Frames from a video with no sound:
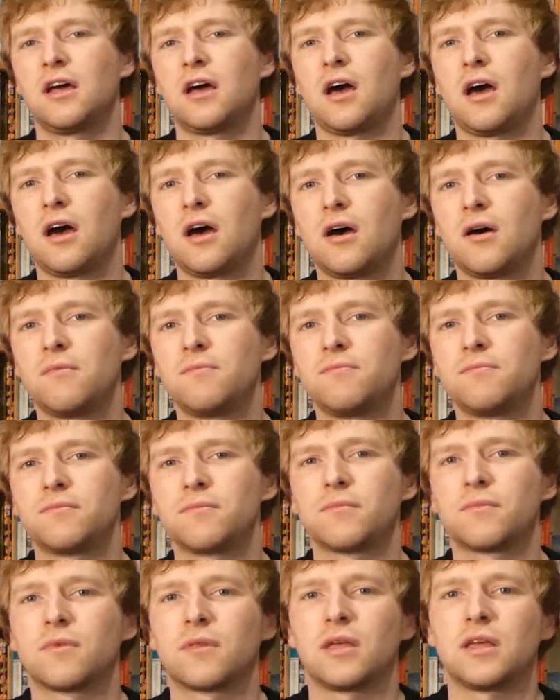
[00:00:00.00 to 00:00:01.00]

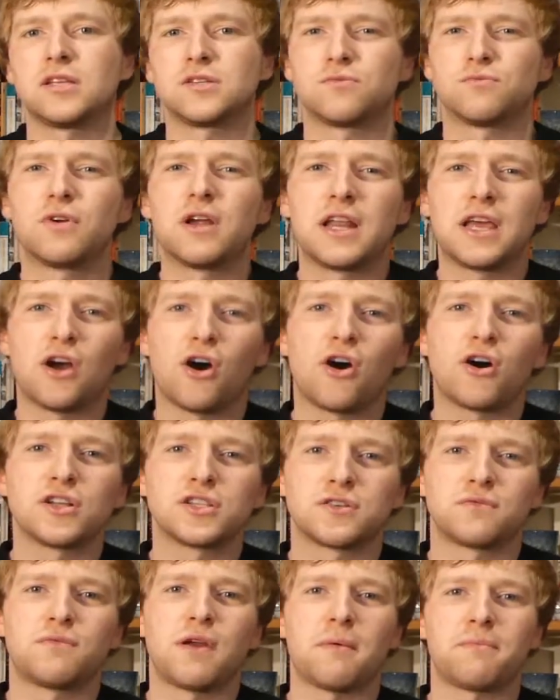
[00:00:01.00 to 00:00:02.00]
It's really hard
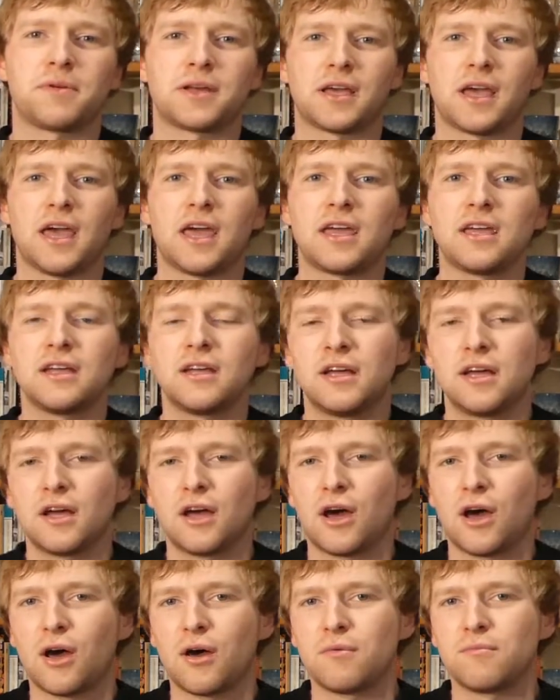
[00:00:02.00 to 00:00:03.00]
to replicate
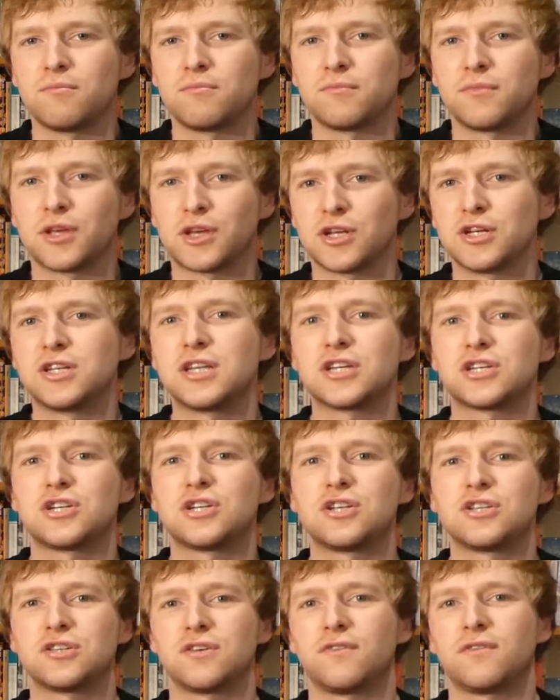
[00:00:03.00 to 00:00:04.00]
the
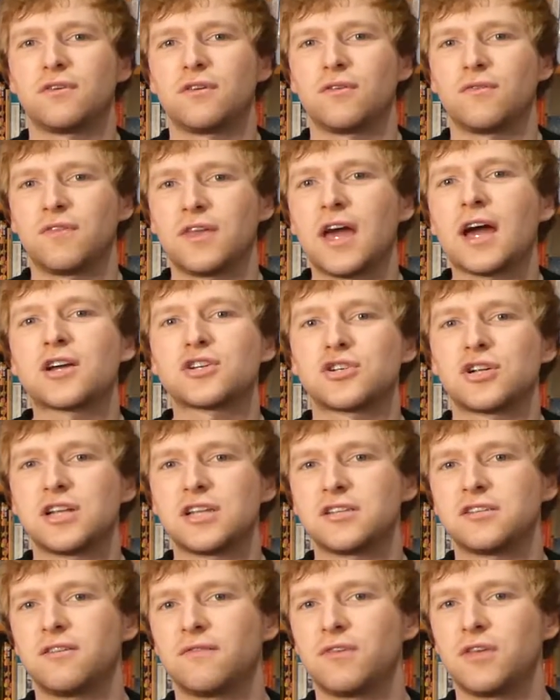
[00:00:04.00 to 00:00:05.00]
conditions of the actual
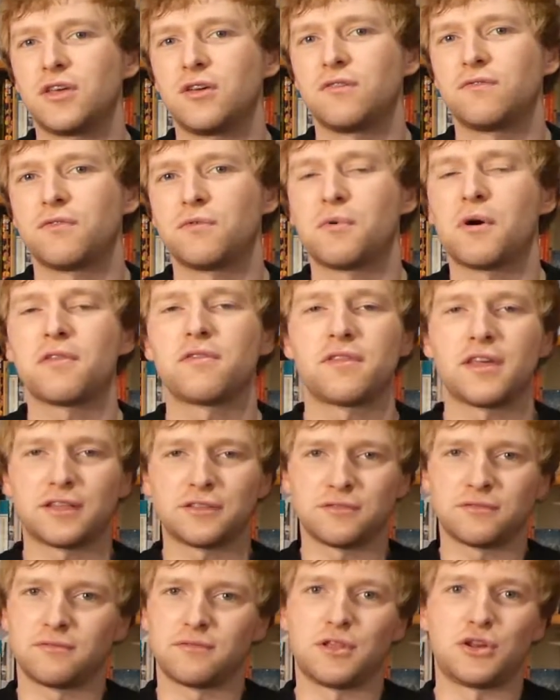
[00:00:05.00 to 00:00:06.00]
interview. For one
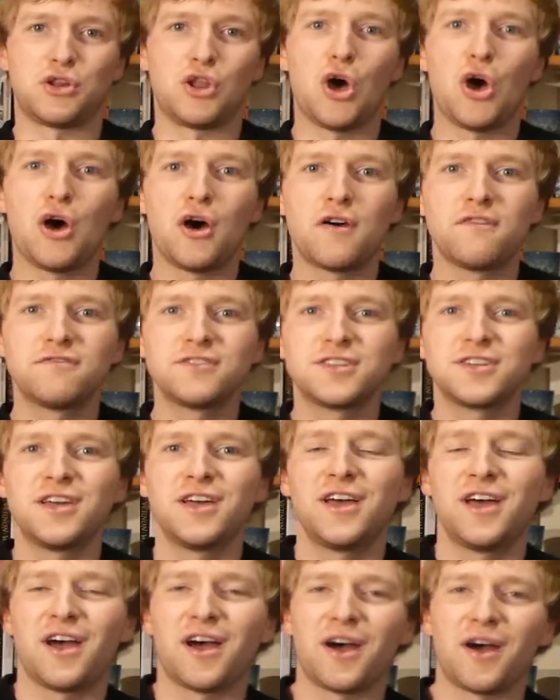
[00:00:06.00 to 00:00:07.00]
thing, the nerves.
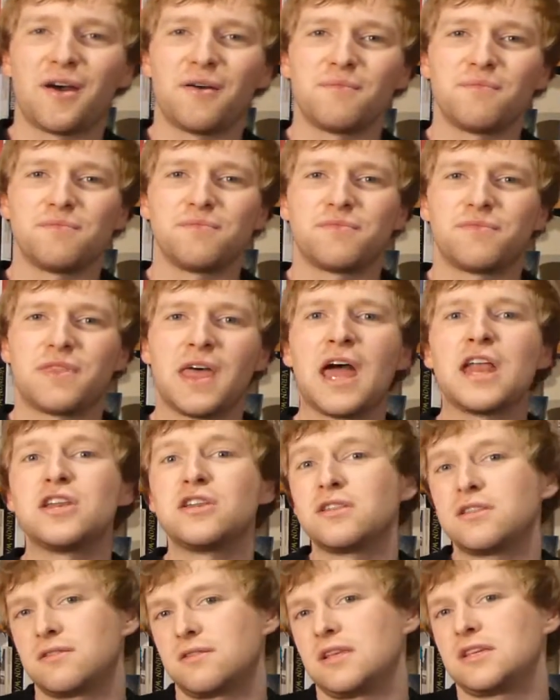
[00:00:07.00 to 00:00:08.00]

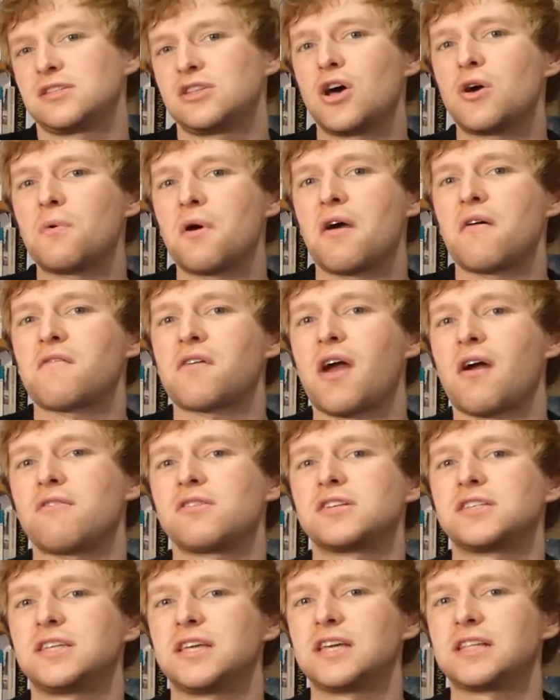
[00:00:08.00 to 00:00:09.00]
Then there's no way of
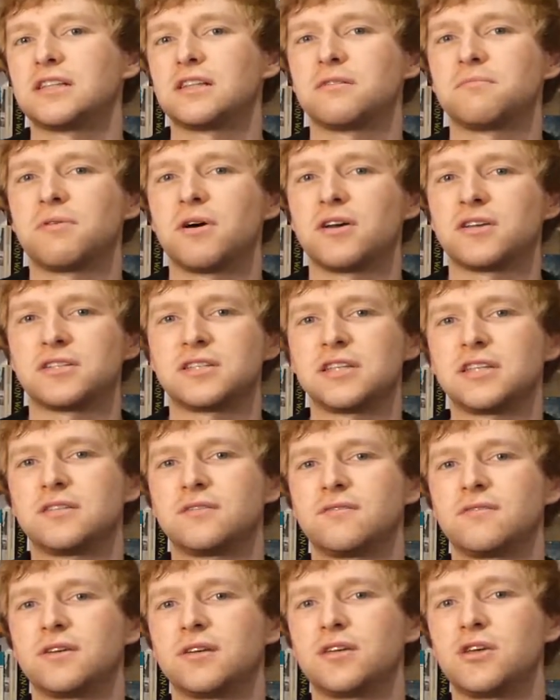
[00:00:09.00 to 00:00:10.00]
guaranteeing that the person
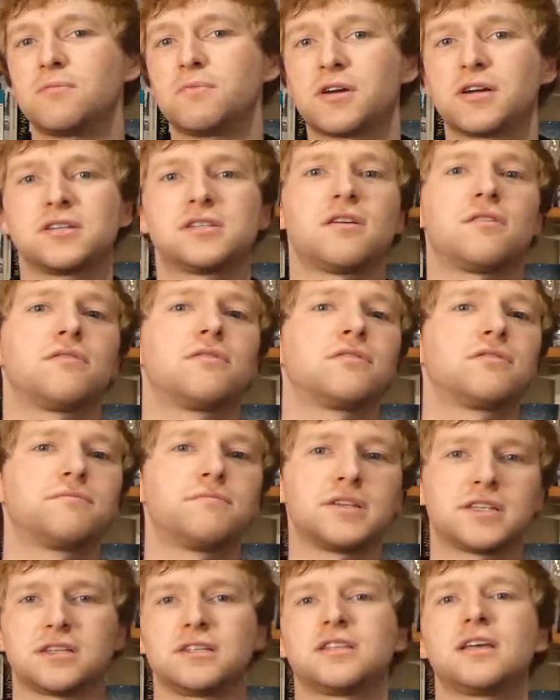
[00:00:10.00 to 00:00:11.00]
interviewing you, because there are a lot of
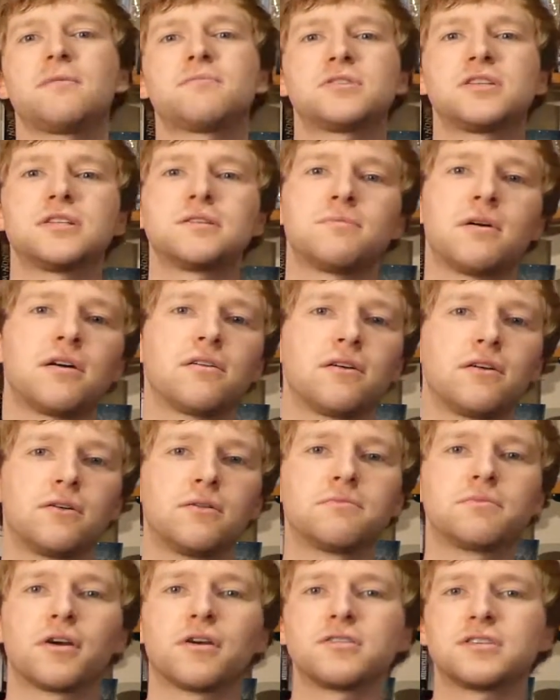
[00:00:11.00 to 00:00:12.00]
misconceptions about the
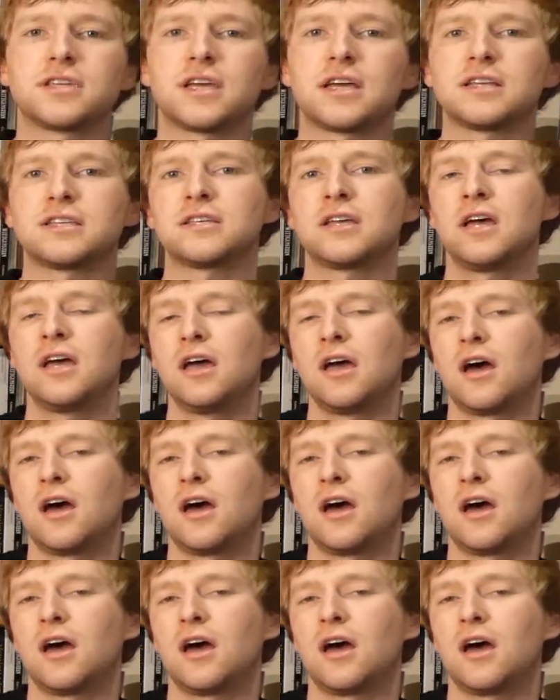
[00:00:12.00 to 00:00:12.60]
whole process,